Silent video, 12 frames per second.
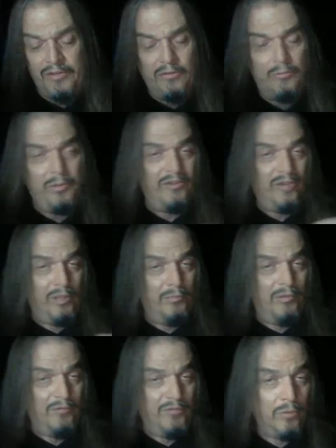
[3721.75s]
is because I had
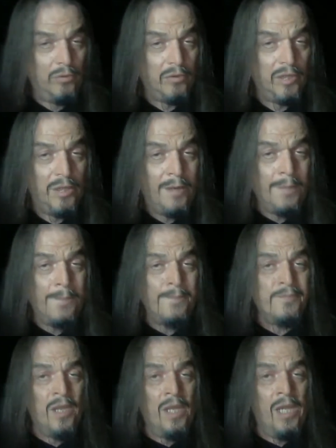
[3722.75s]
been fooled.
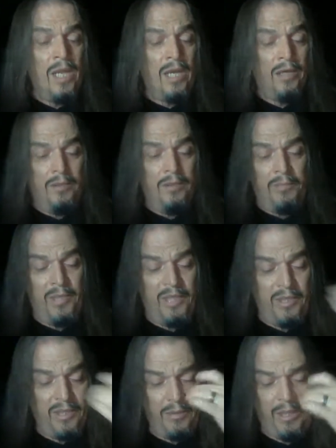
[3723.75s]

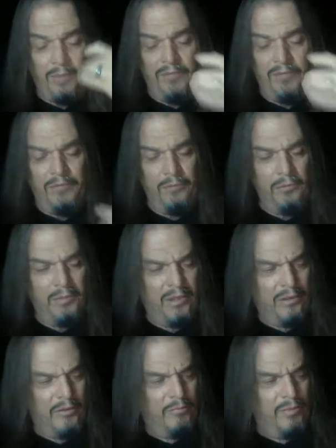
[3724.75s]
I've been fooled by
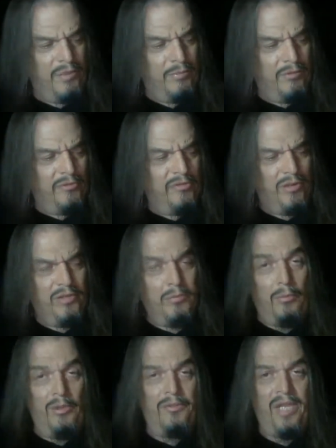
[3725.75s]
all those people's stories
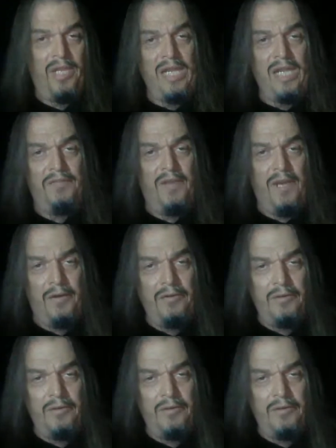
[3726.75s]
about what they found.